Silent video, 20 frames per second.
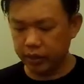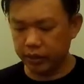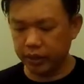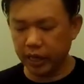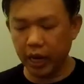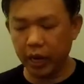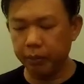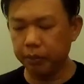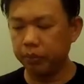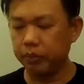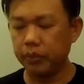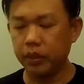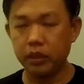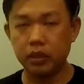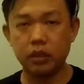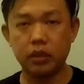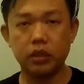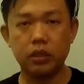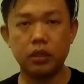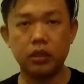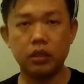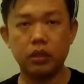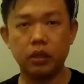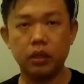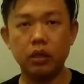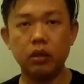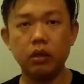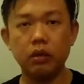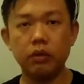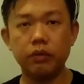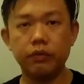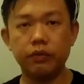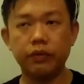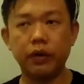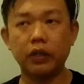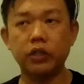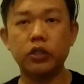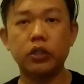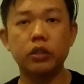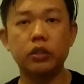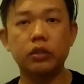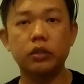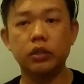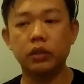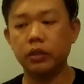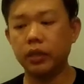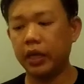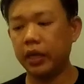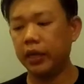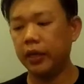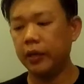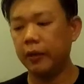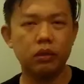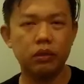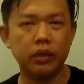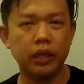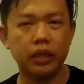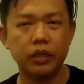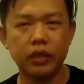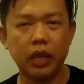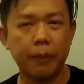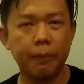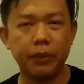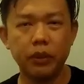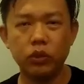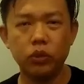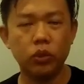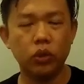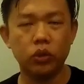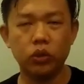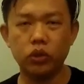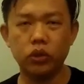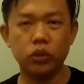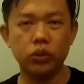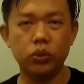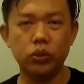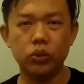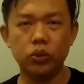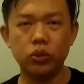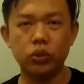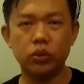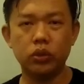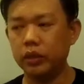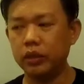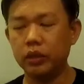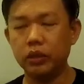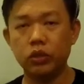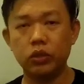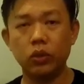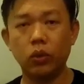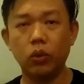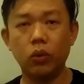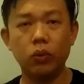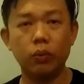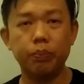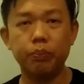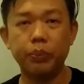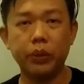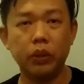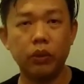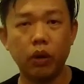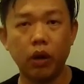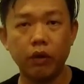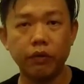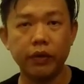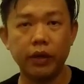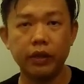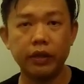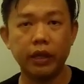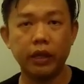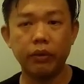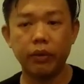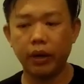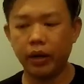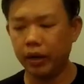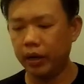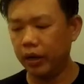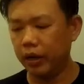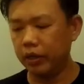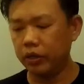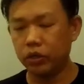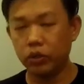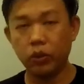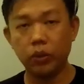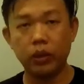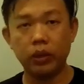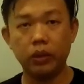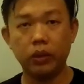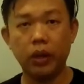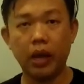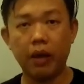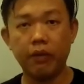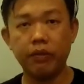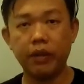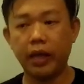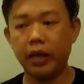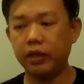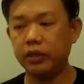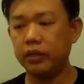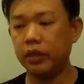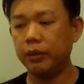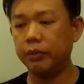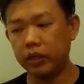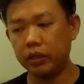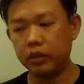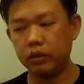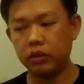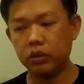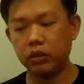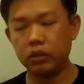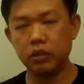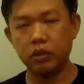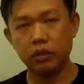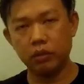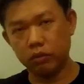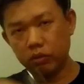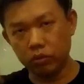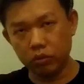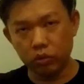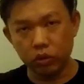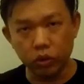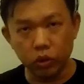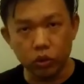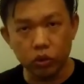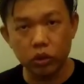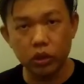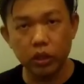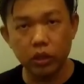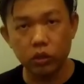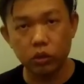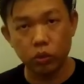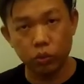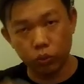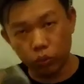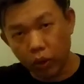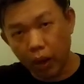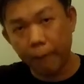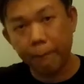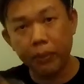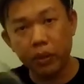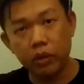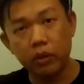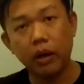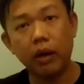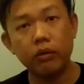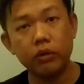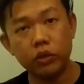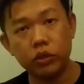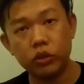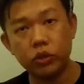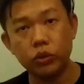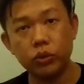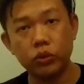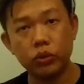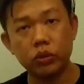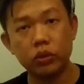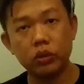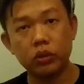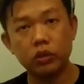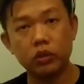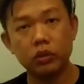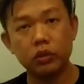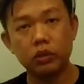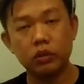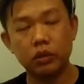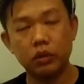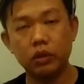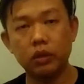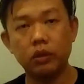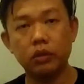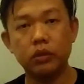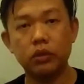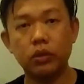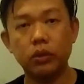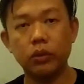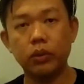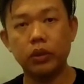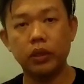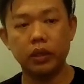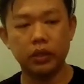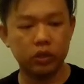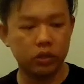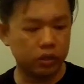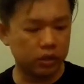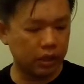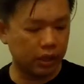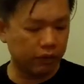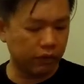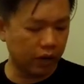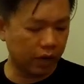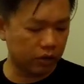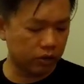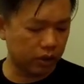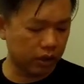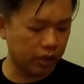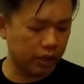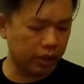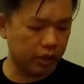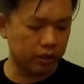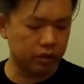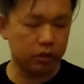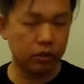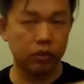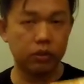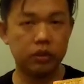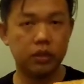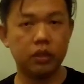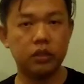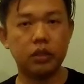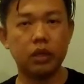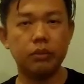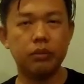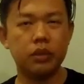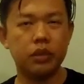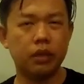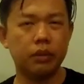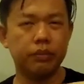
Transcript: Tape is, you know, functional. Like things happen to your shoes, the sole peel off anything, right? So you have like some, just use it to wrap it around the shoes, you know. So it just give you extra layers. So this is some